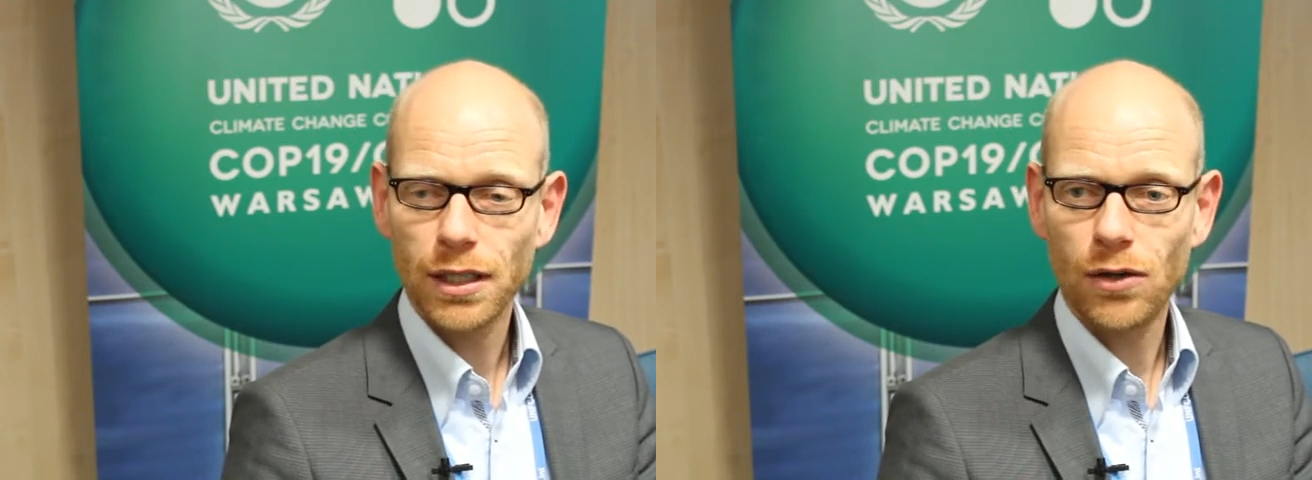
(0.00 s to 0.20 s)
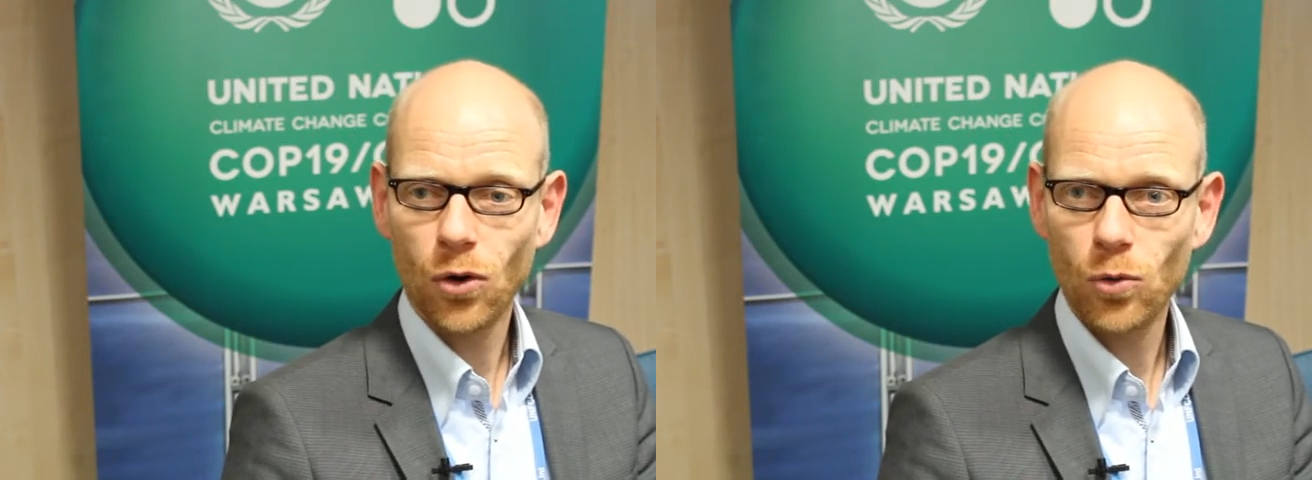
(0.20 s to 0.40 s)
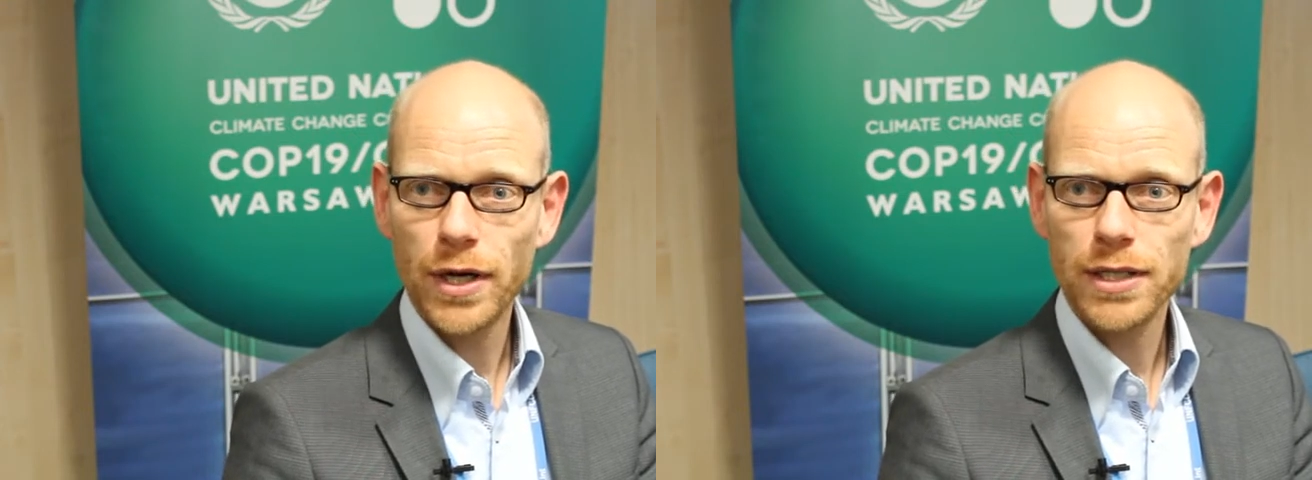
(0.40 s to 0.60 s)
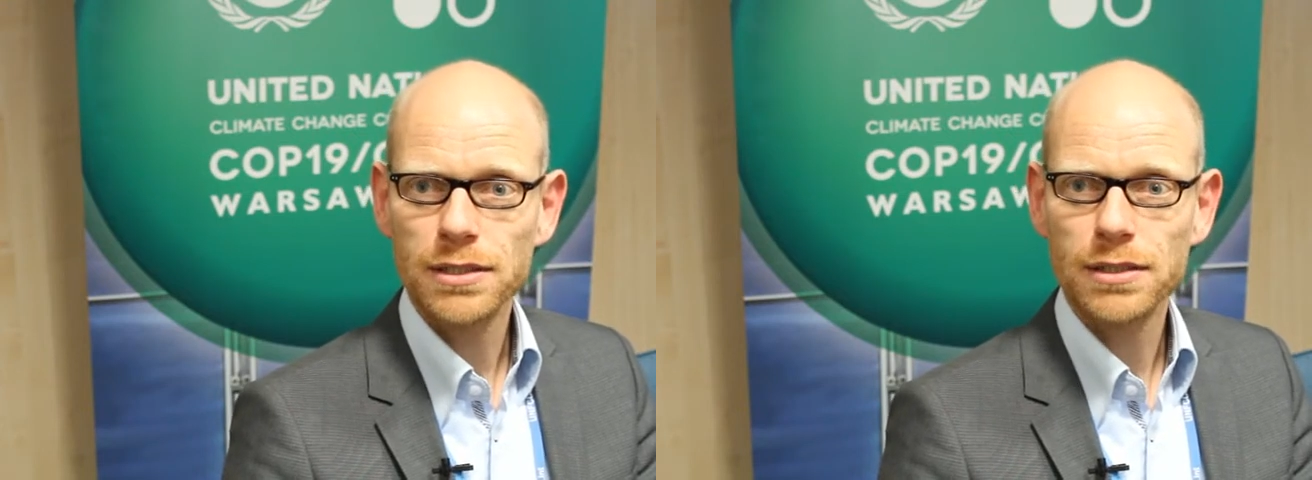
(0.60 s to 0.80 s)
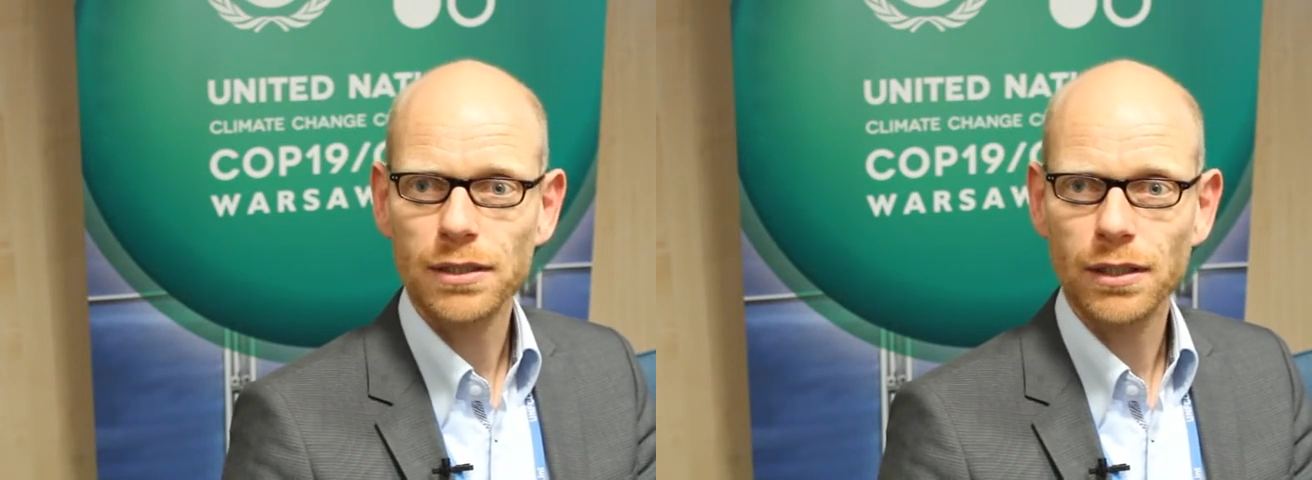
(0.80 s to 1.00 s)

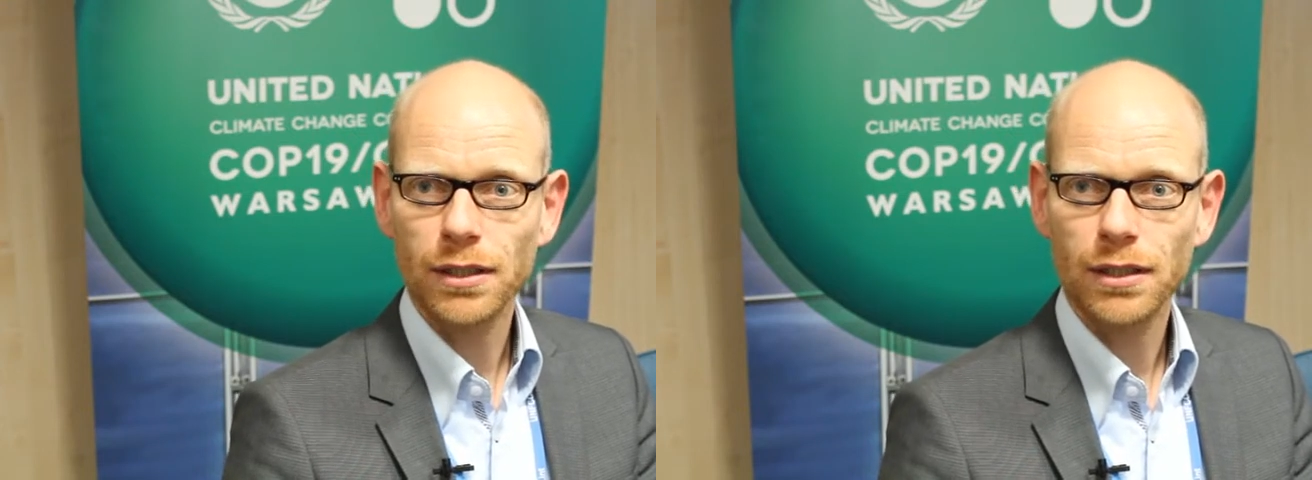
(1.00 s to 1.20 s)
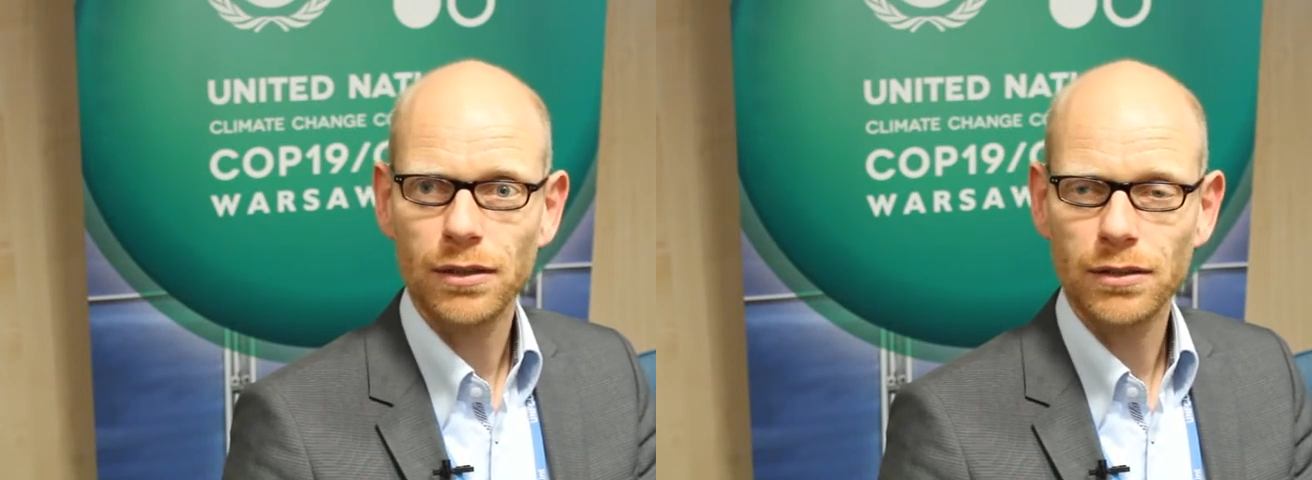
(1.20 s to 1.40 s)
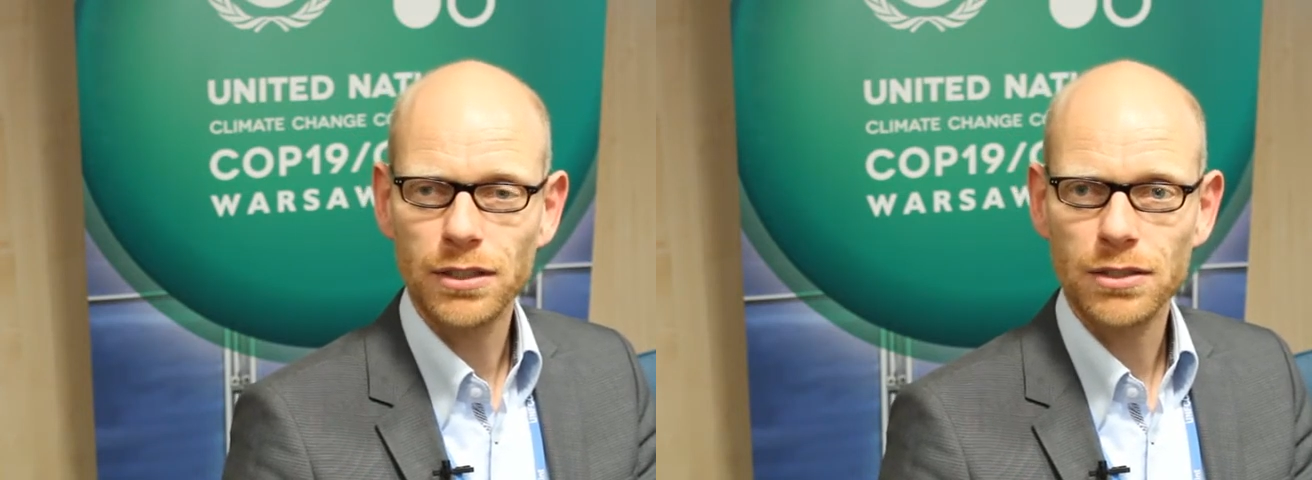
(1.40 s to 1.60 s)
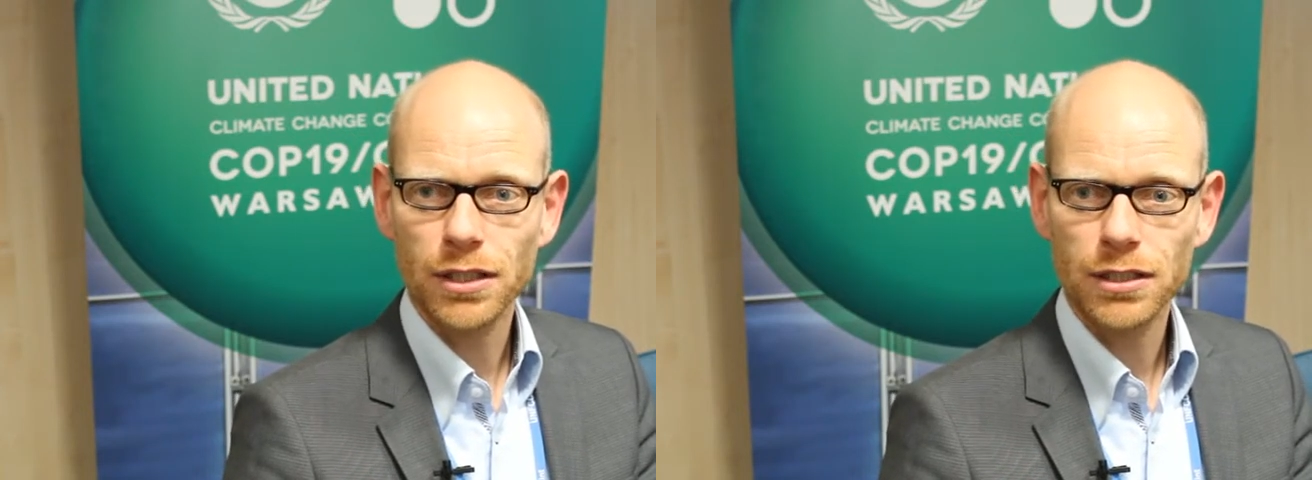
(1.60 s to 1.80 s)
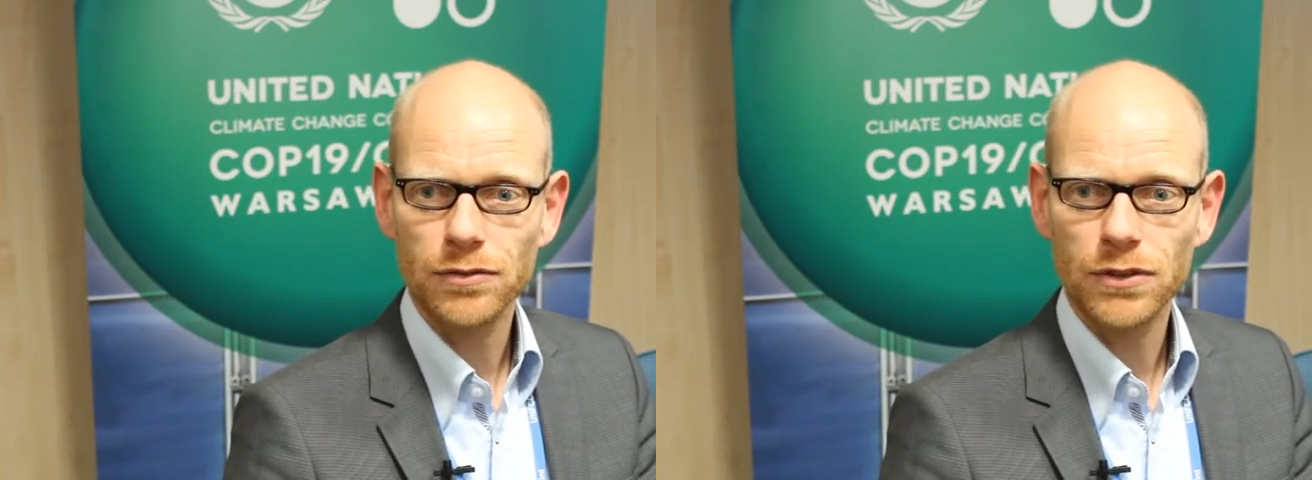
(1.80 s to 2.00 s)
always uh, these
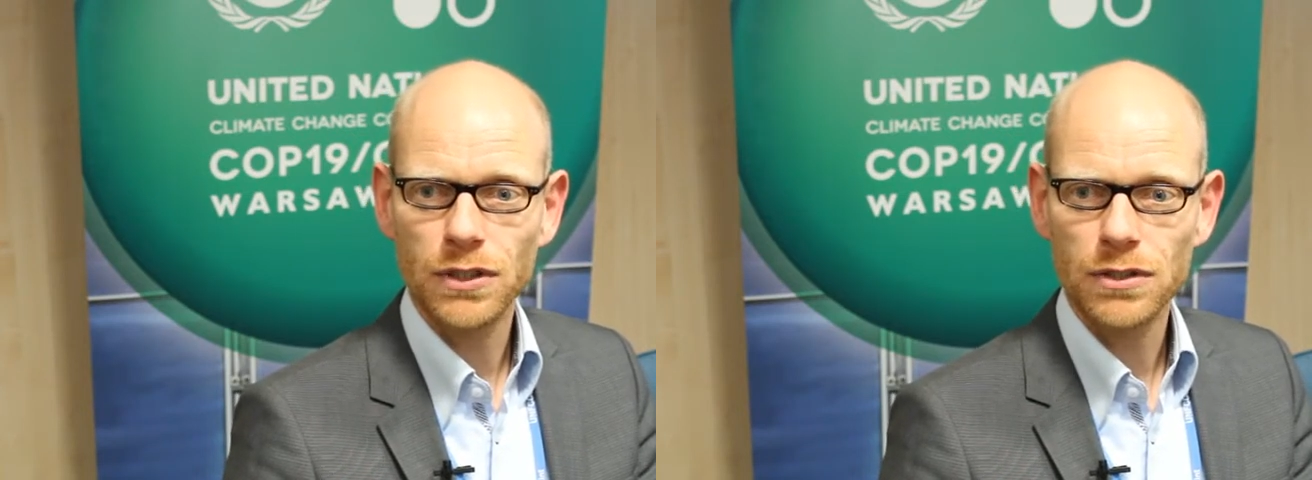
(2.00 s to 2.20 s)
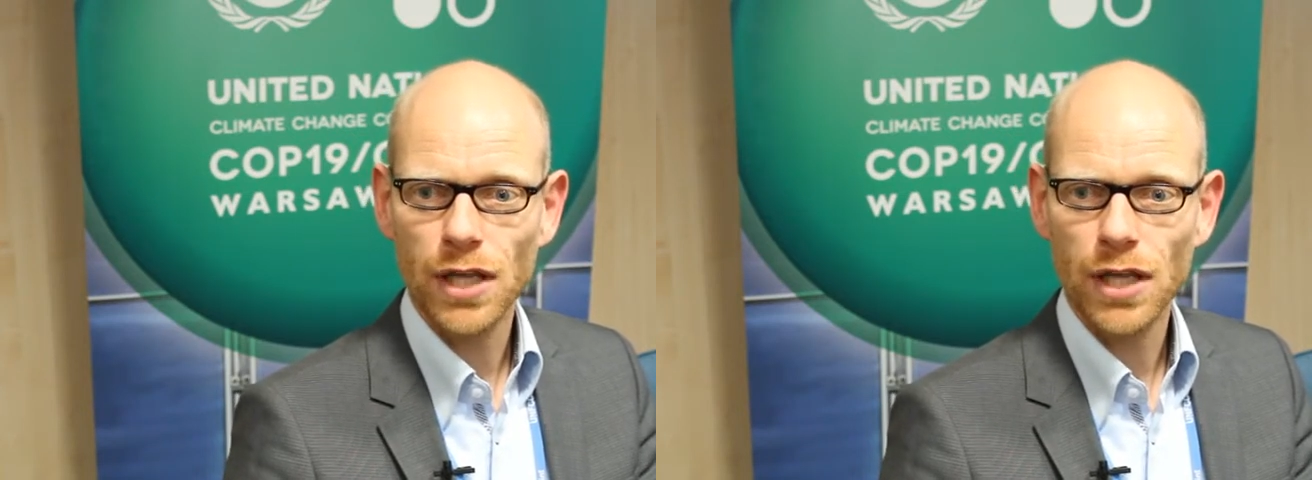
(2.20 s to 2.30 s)
activities